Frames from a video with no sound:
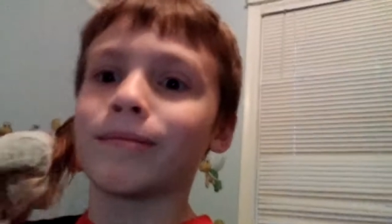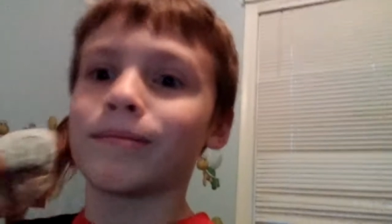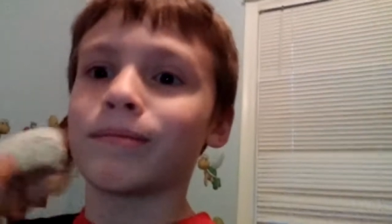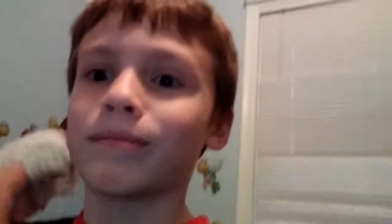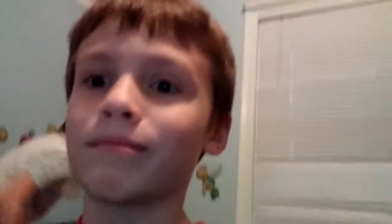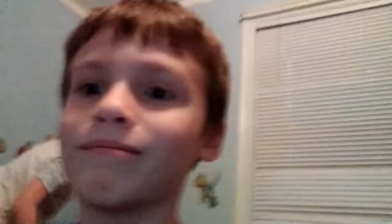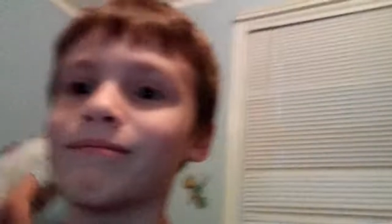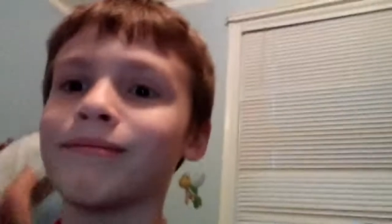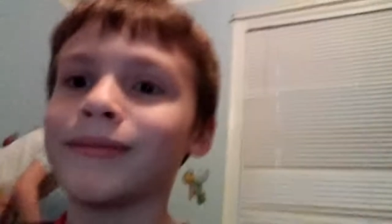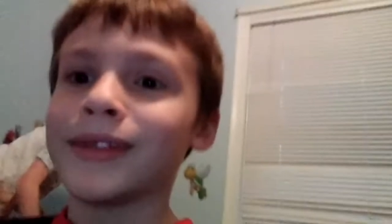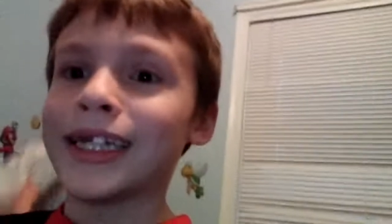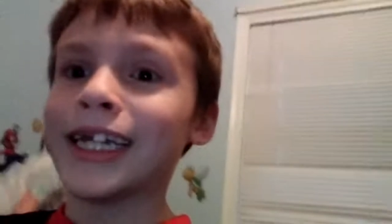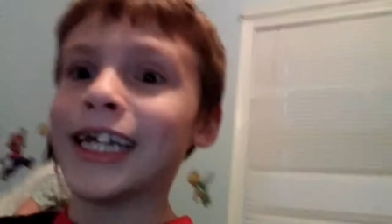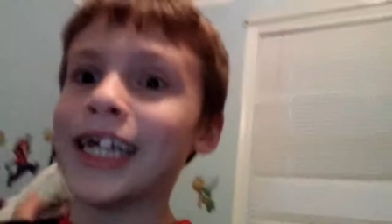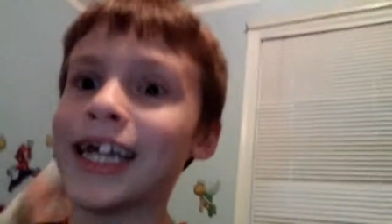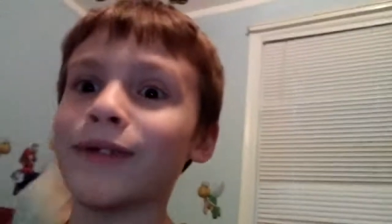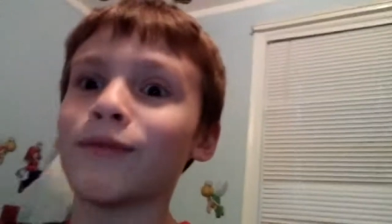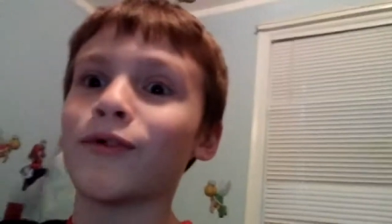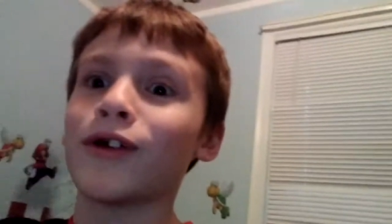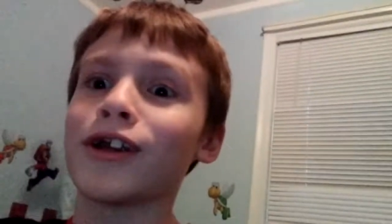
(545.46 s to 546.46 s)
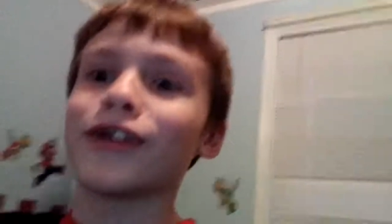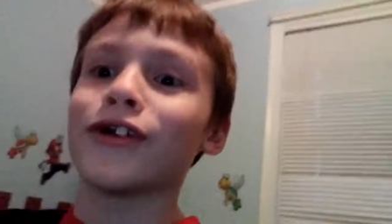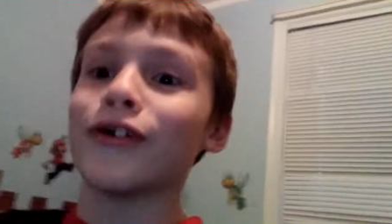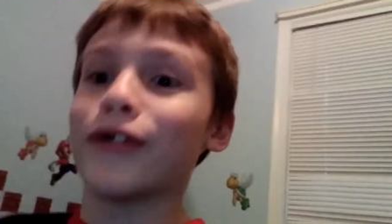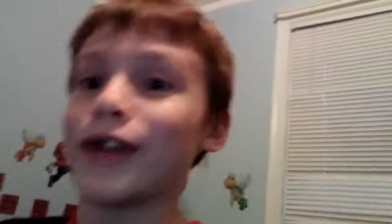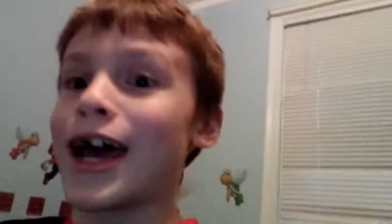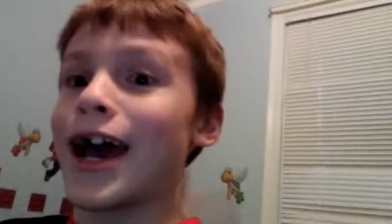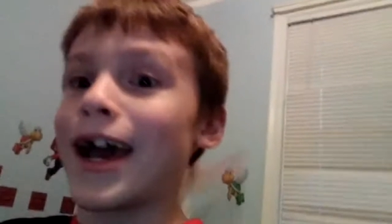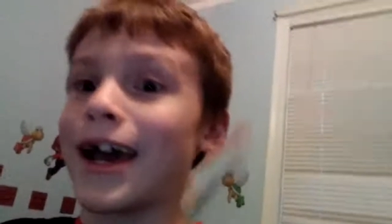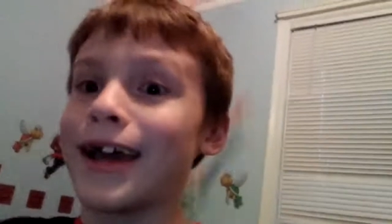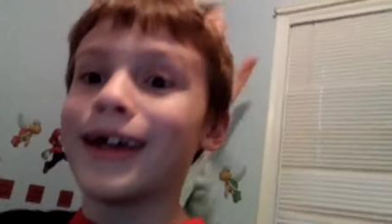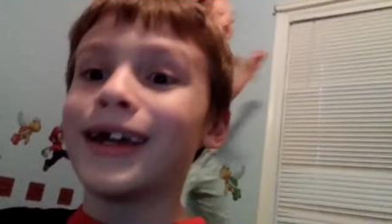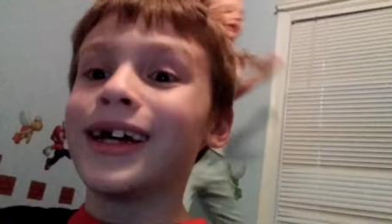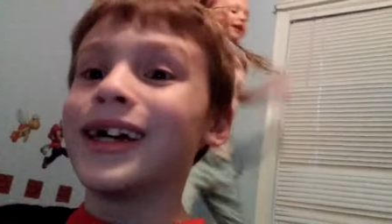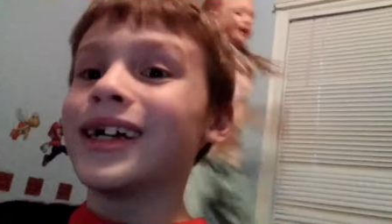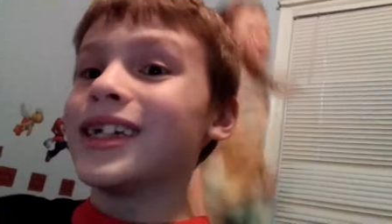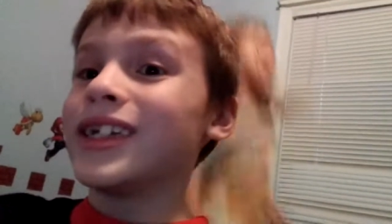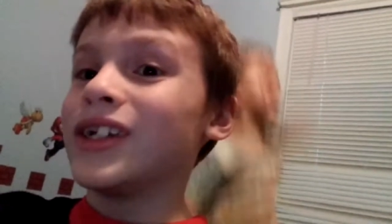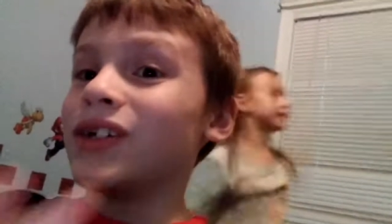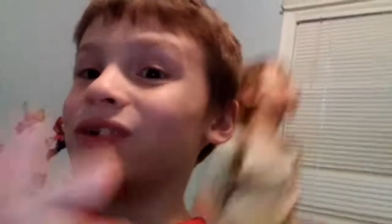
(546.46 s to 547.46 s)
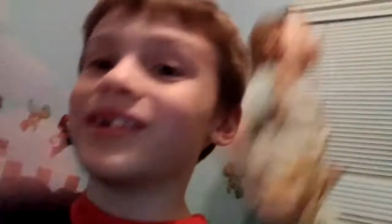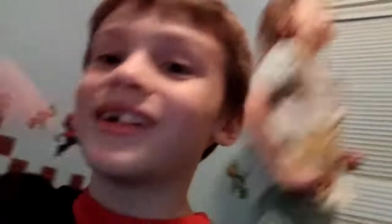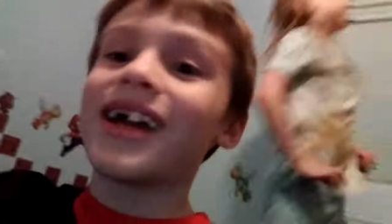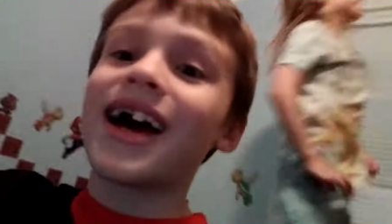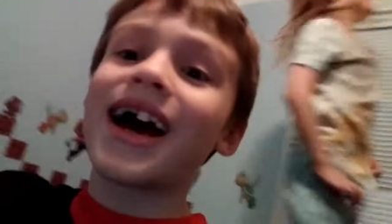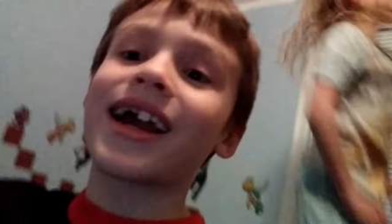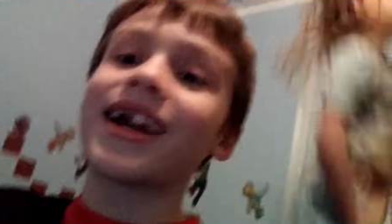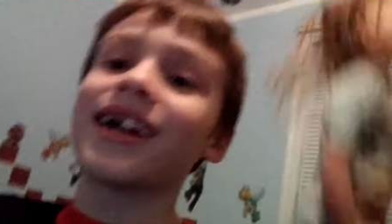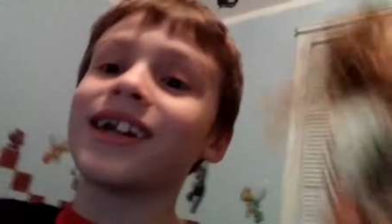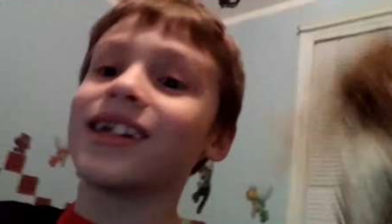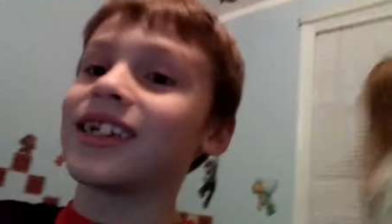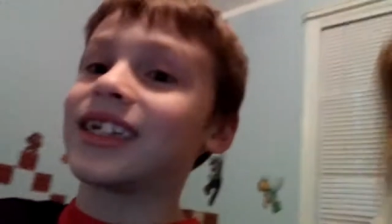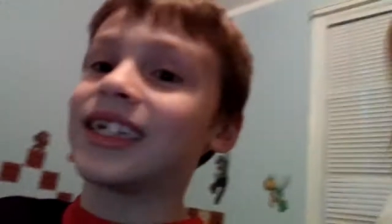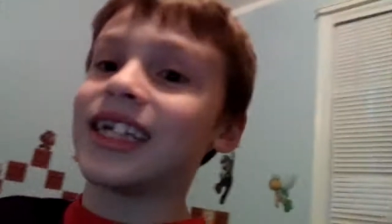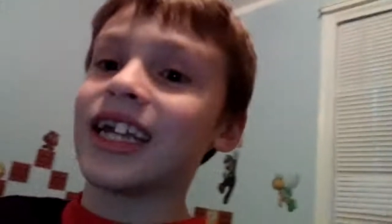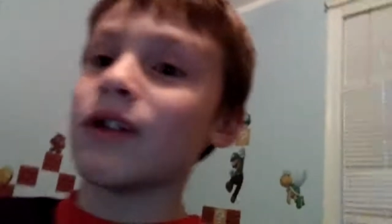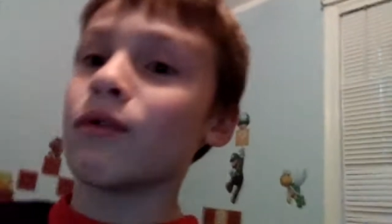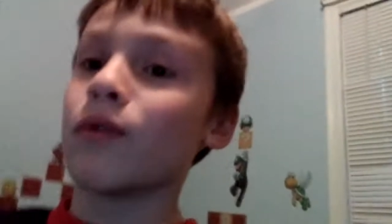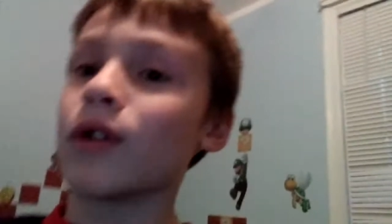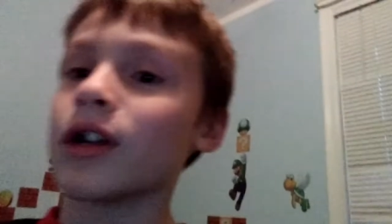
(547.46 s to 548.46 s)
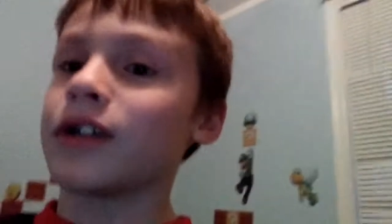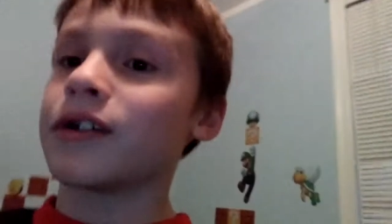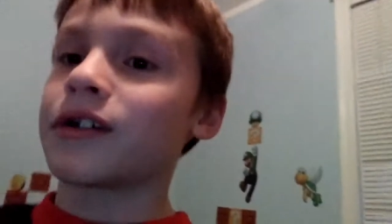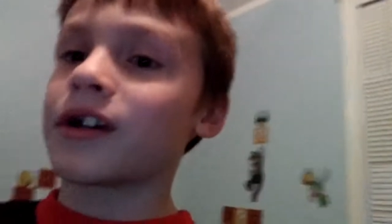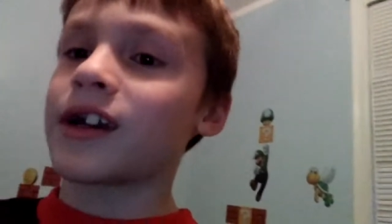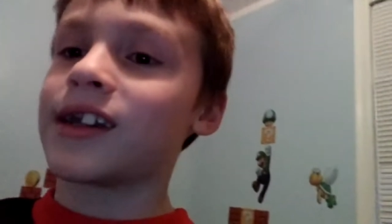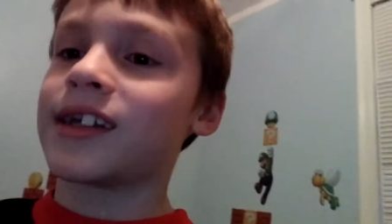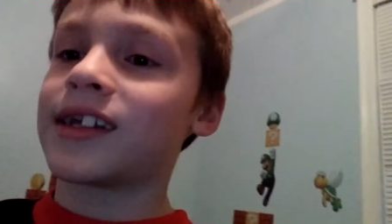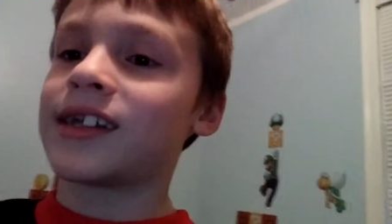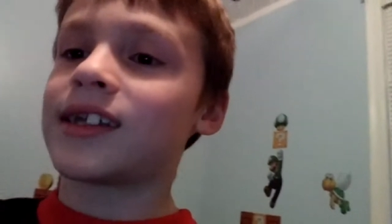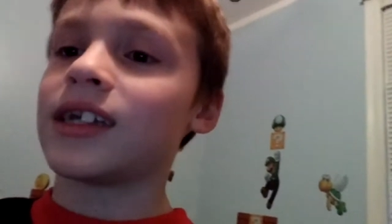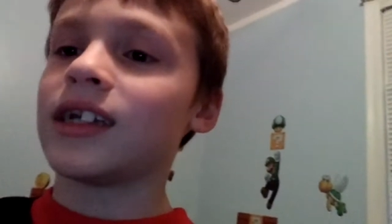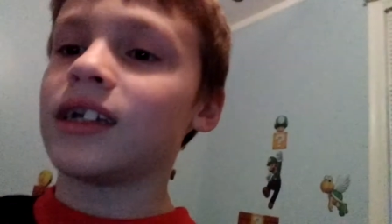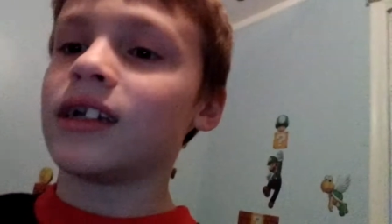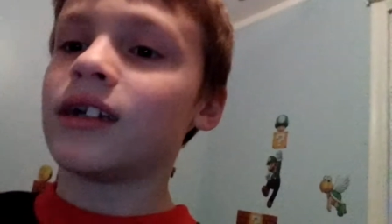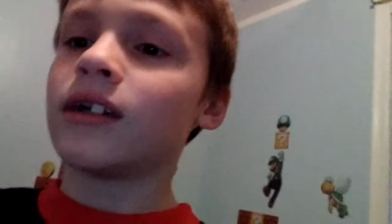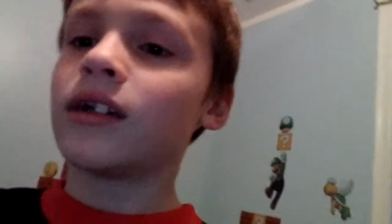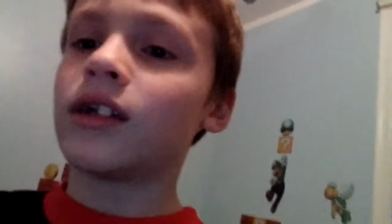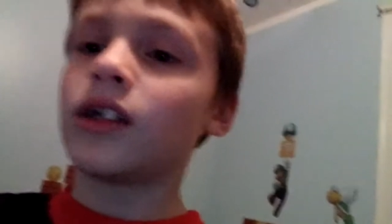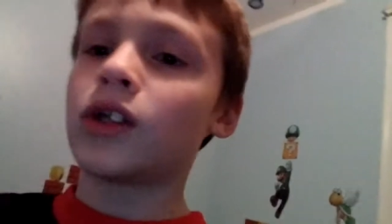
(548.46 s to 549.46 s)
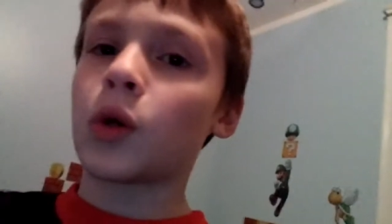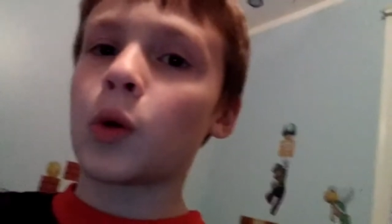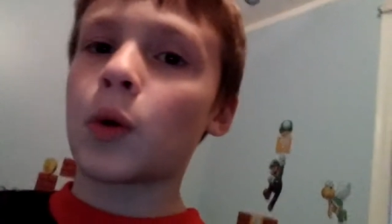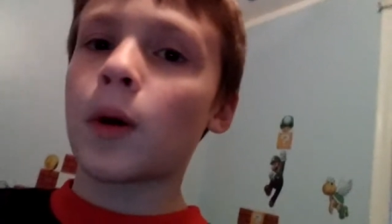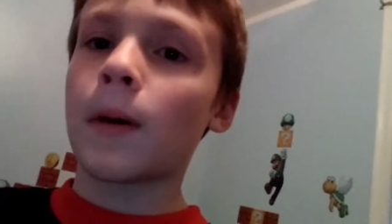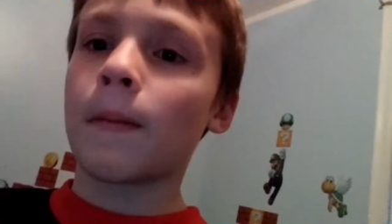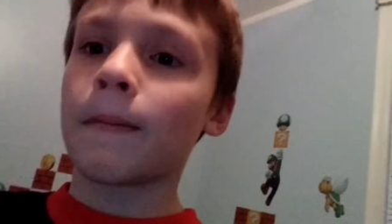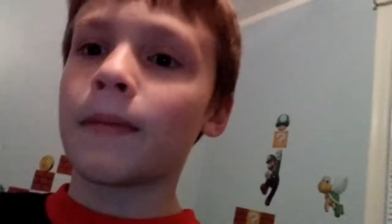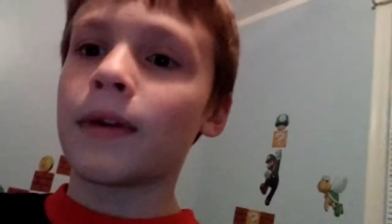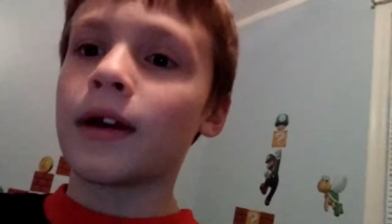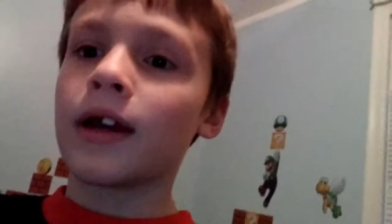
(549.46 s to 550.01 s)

Nothing where you're not you're not gonna see what you're gonna see. So um, oh.